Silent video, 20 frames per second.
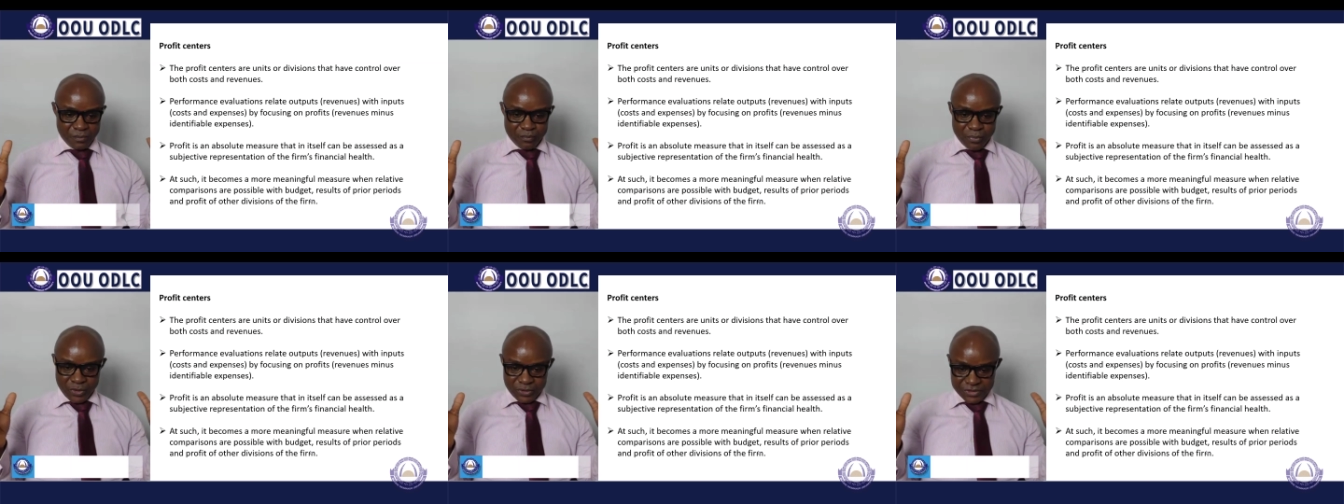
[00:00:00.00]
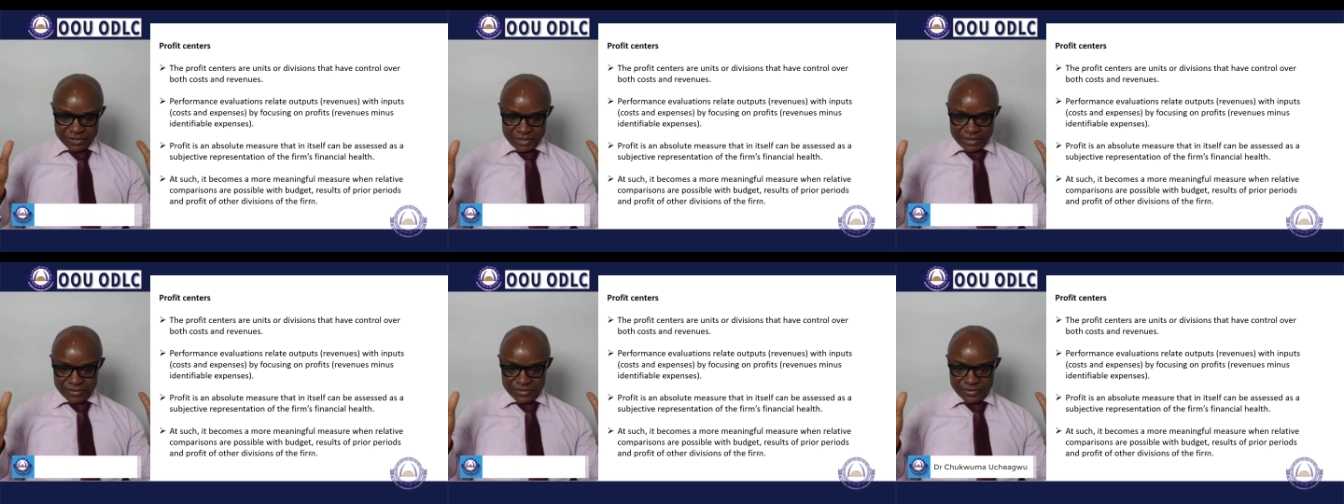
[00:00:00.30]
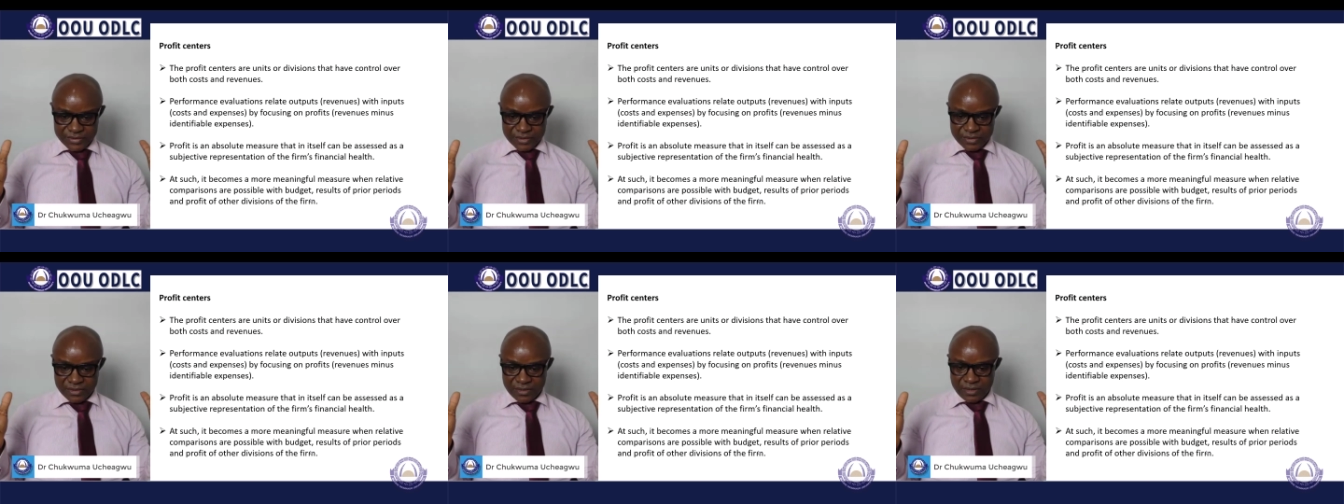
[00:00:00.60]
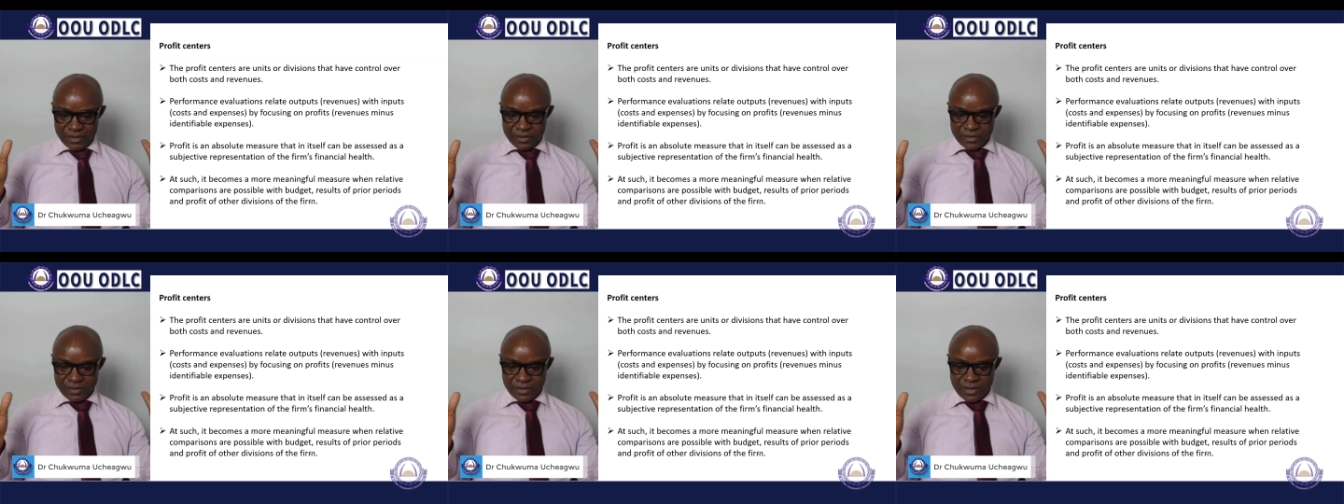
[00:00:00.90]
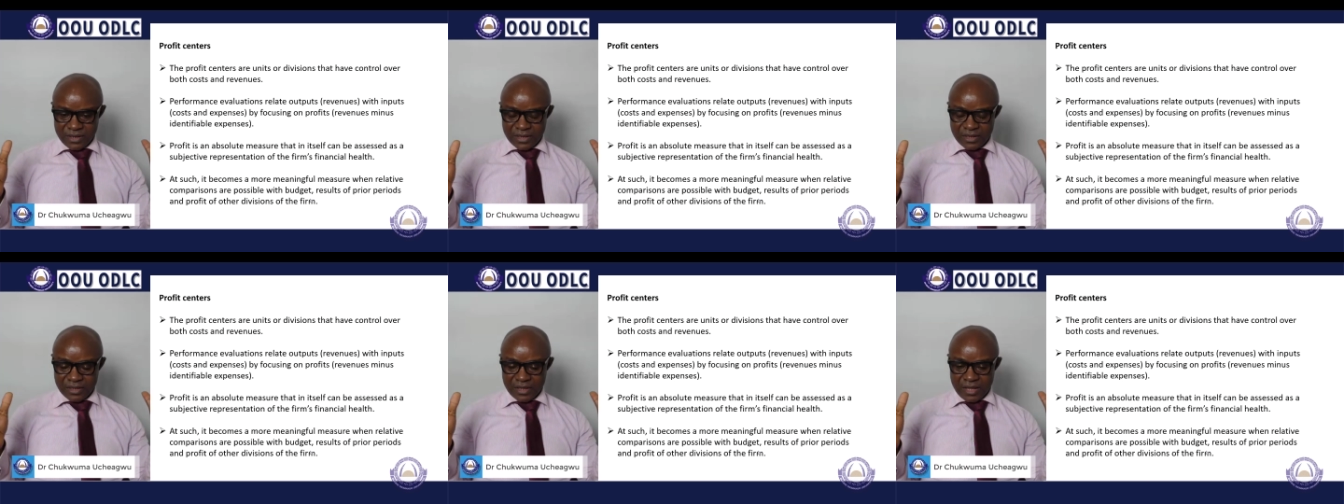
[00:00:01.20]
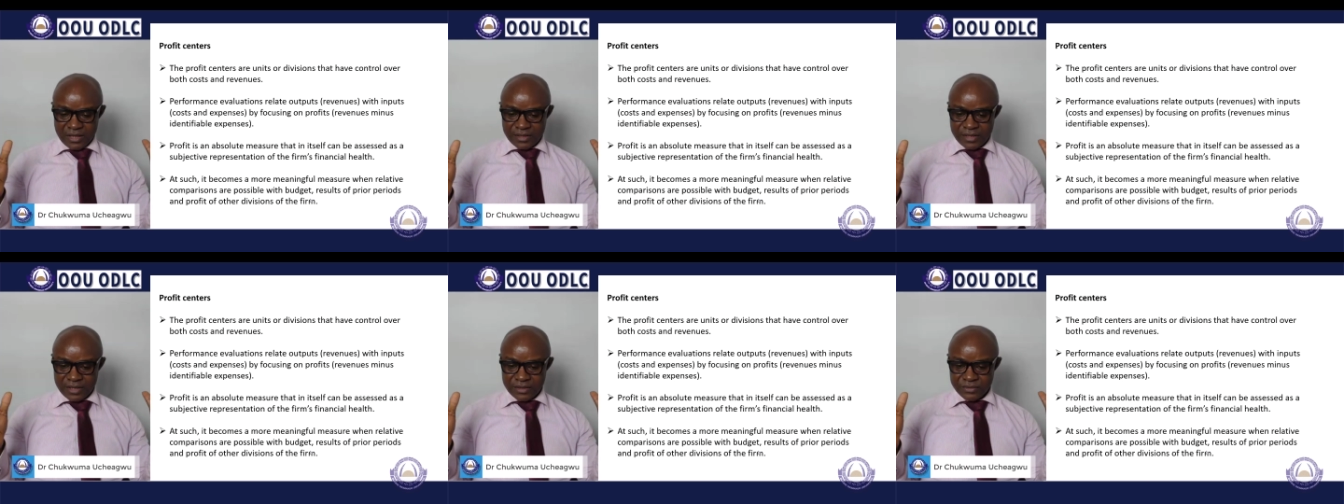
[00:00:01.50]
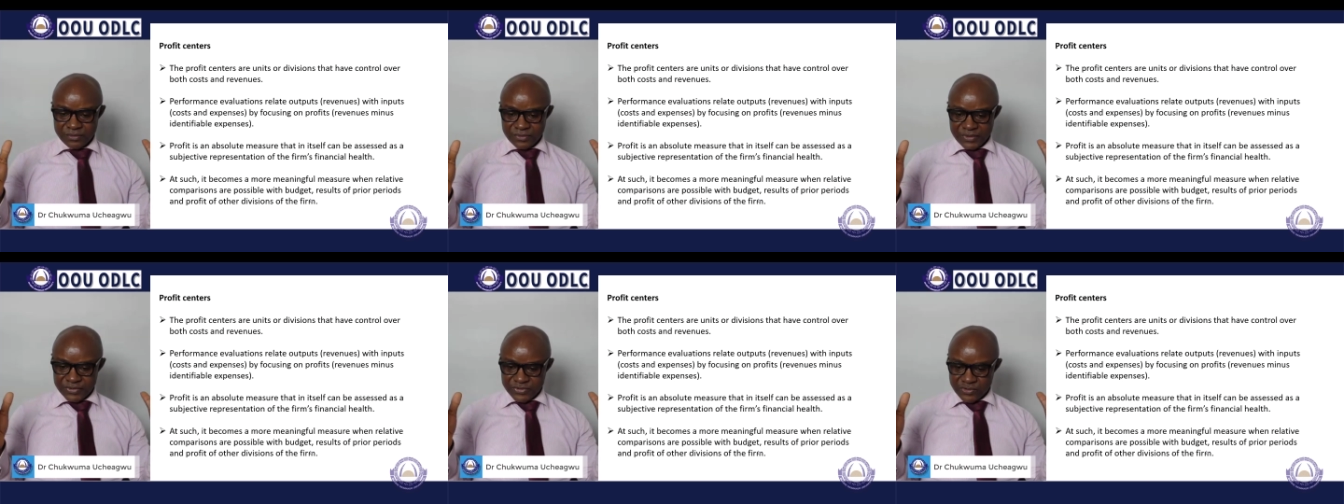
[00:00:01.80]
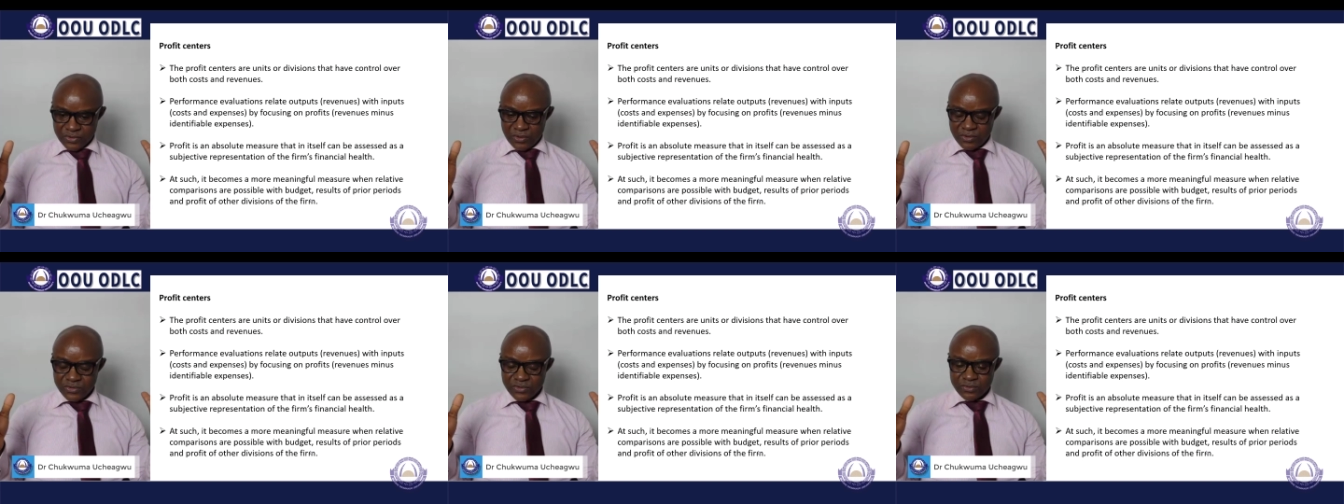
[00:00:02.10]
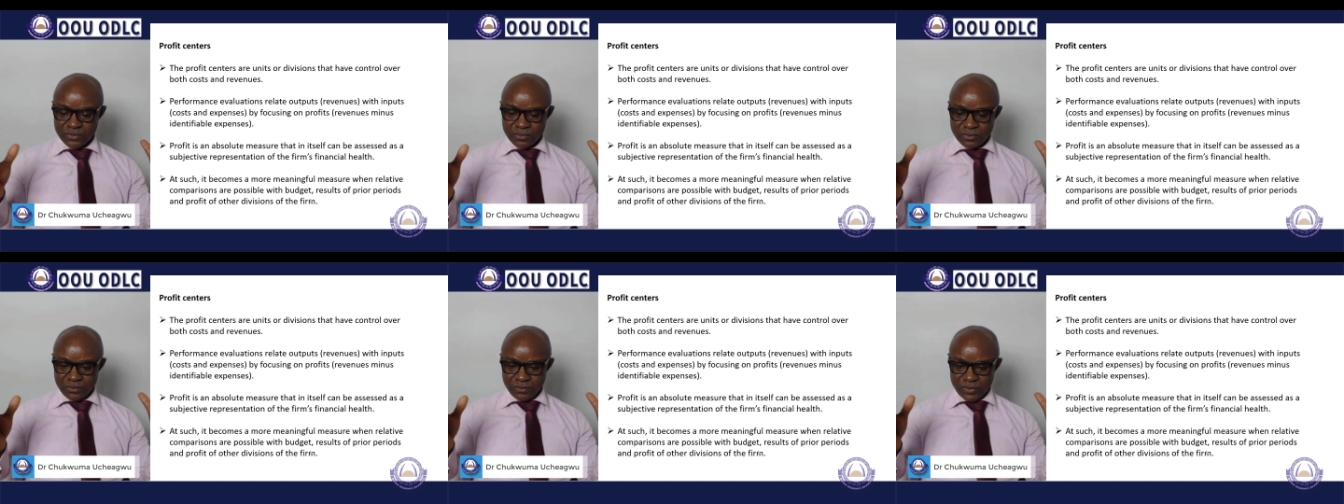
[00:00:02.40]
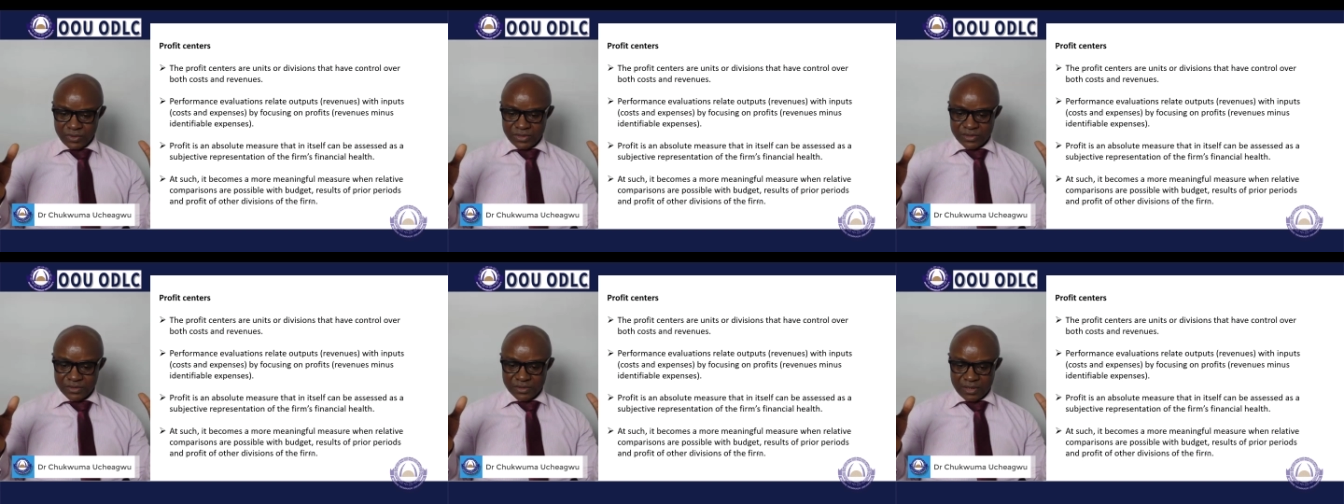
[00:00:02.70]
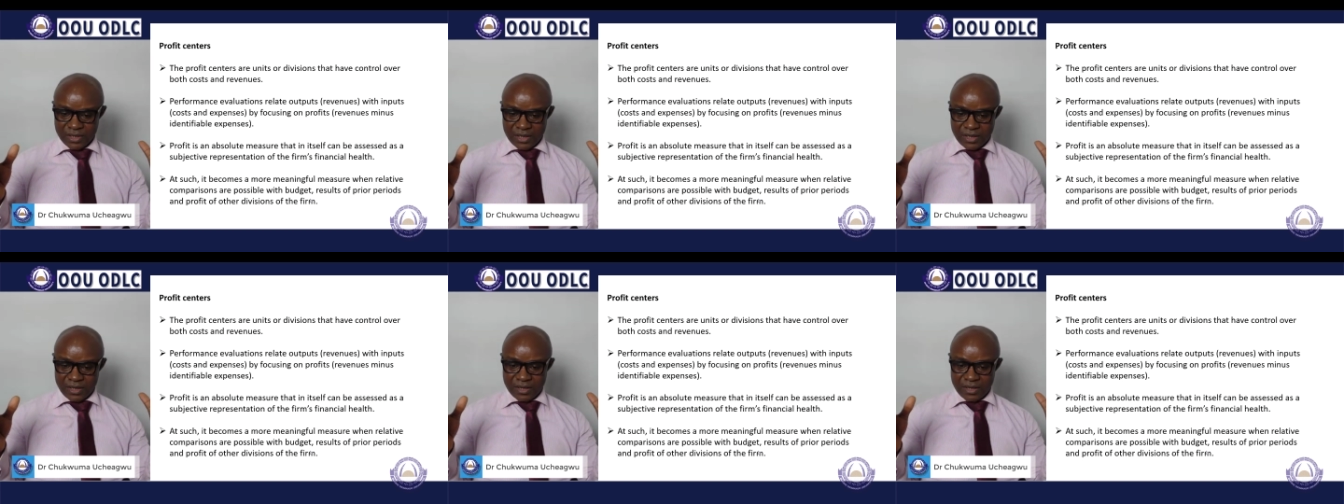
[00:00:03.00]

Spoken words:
budgets, and then the results with,